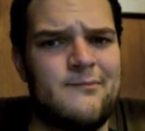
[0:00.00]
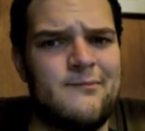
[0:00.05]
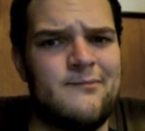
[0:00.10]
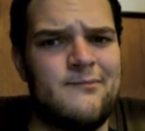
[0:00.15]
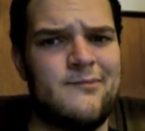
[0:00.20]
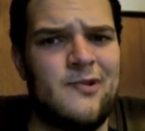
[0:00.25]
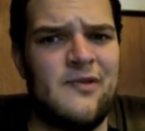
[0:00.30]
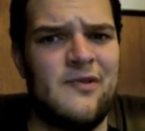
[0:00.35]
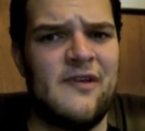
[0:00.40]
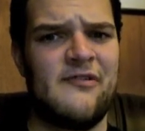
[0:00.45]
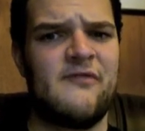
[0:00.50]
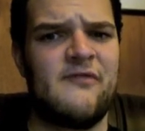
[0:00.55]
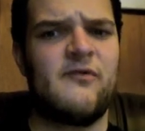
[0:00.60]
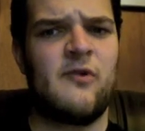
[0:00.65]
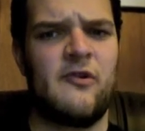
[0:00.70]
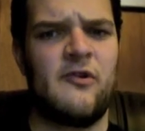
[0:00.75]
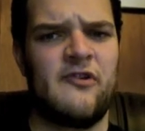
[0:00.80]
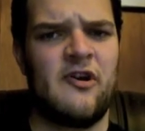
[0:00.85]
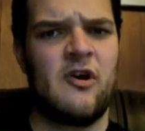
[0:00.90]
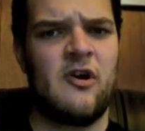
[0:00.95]

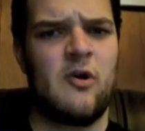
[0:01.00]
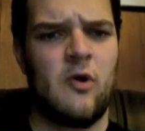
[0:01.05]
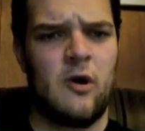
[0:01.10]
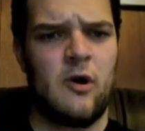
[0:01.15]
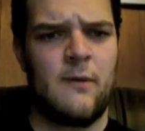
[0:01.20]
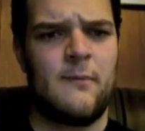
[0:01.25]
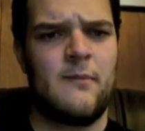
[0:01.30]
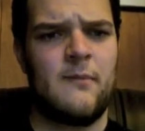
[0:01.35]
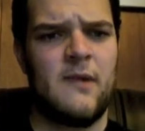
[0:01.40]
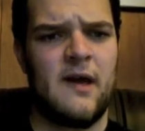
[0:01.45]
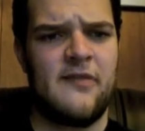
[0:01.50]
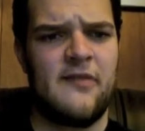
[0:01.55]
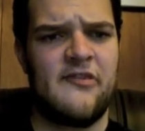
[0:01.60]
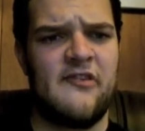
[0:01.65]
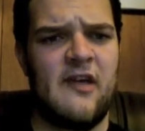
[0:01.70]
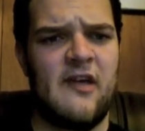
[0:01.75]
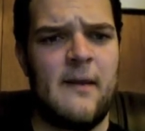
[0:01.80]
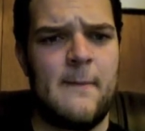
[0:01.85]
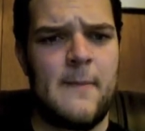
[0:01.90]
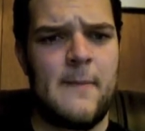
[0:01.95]
2004's Encore, I'd
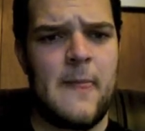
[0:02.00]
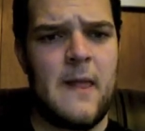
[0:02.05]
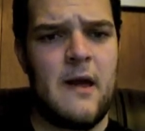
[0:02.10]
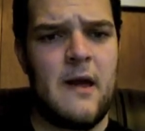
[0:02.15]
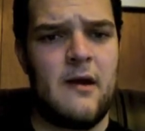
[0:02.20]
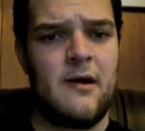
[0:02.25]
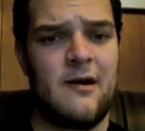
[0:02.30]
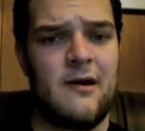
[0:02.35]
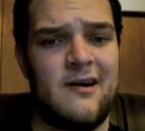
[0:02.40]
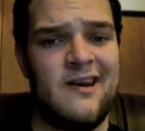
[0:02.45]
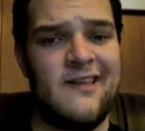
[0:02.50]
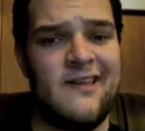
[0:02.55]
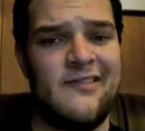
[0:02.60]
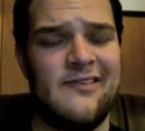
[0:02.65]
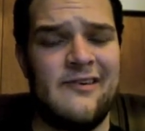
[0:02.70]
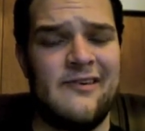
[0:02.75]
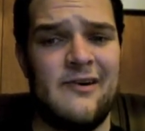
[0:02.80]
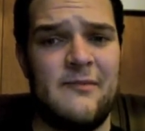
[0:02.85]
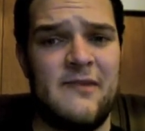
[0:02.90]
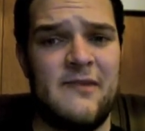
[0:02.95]
say. Alright,
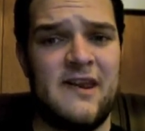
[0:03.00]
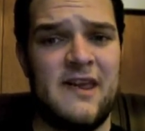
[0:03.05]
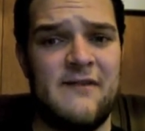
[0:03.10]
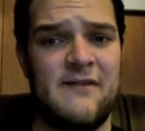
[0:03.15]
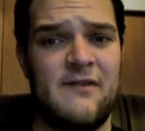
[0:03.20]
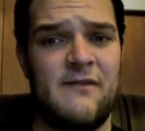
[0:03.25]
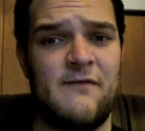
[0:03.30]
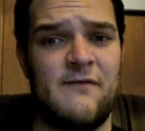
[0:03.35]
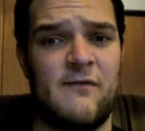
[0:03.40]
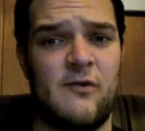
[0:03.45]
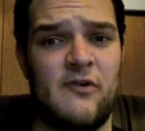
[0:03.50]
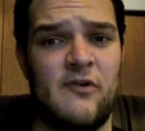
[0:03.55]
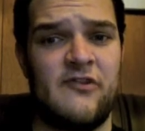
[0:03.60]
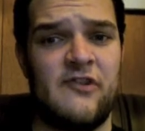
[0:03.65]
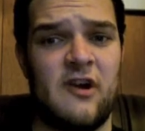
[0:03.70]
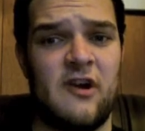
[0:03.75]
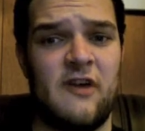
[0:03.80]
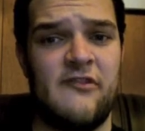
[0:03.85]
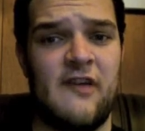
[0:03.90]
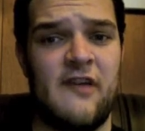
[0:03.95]
so I'm going to give it 4
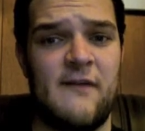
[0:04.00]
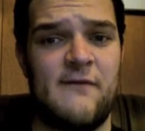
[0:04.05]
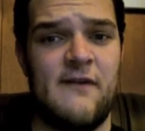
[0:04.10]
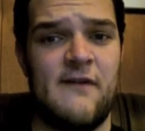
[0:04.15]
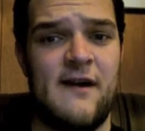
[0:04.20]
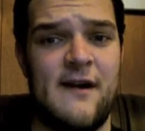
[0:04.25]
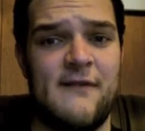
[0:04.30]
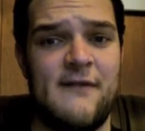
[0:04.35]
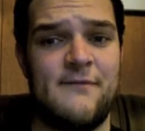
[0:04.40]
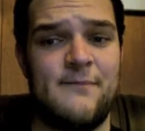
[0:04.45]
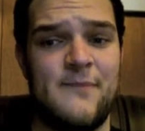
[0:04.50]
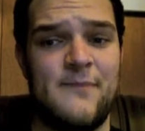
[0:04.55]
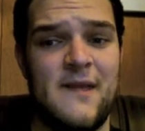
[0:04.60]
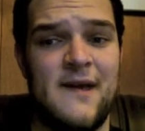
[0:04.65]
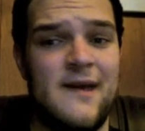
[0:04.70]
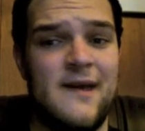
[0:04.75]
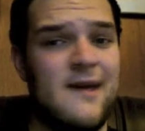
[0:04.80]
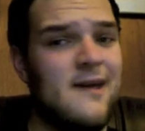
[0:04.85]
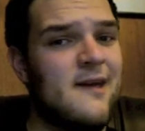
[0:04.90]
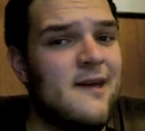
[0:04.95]
stars out of 5.
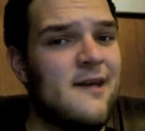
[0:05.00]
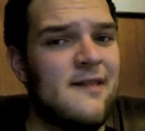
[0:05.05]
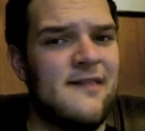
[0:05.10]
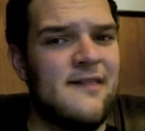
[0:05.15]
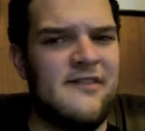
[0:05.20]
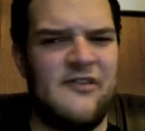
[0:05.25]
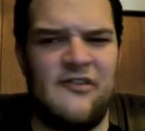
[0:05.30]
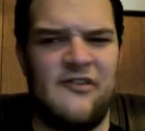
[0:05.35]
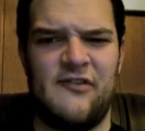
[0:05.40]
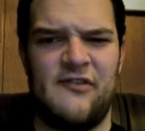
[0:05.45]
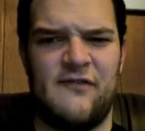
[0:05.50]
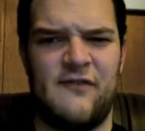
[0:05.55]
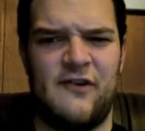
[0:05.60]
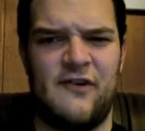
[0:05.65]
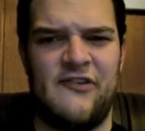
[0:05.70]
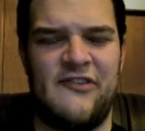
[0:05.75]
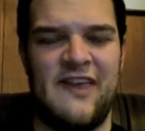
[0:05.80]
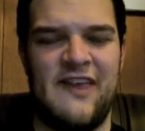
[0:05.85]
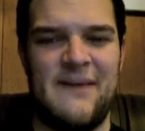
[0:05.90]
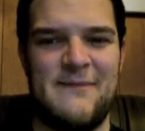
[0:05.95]
This is the
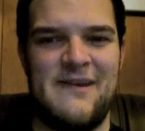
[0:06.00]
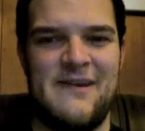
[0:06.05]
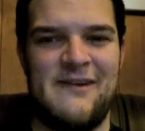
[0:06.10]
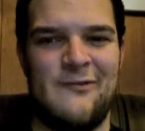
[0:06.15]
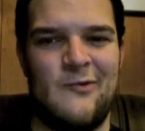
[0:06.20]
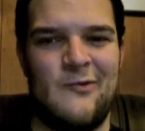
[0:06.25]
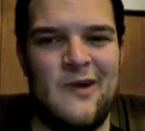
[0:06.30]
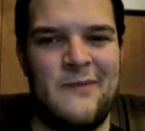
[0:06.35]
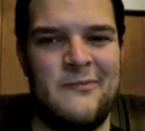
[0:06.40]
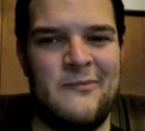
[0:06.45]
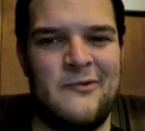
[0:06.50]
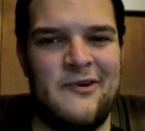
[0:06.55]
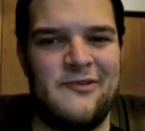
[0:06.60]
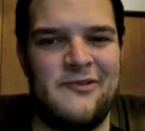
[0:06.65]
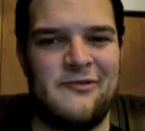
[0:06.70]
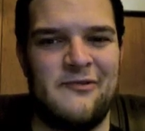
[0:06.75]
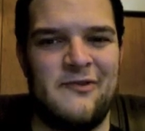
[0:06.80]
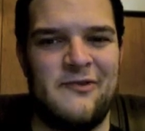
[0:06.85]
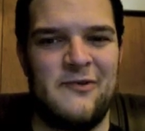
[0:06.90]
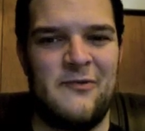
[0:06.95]
first segment of White
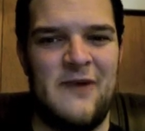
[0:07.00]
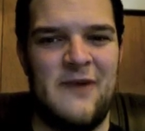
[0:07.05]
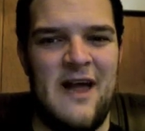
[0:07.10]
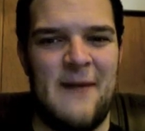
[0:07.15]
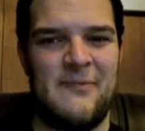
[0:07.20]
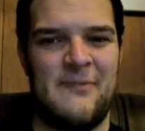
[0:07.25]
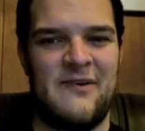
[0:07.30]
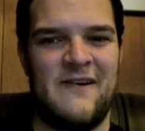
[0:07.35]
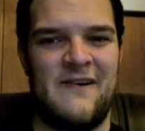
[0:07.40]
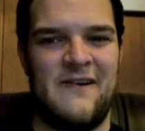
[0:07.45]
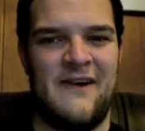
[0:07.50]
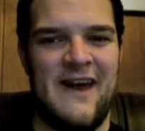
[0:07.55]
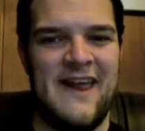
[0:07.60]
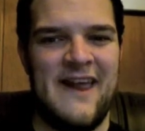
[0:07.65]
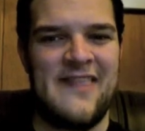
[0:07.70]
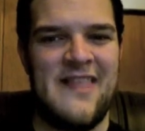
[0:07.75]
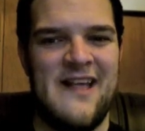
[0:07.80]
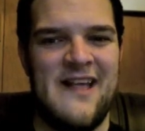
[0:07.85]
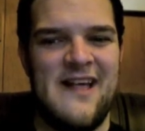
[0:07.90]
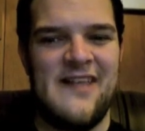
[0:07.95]
Boys Review Rap.
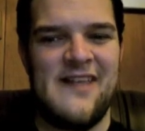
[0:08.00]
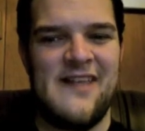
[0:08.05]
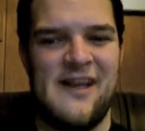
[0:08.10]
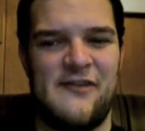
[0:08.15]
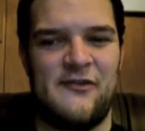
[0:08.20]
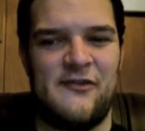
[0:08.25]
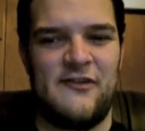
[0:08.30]
Alright, thanks for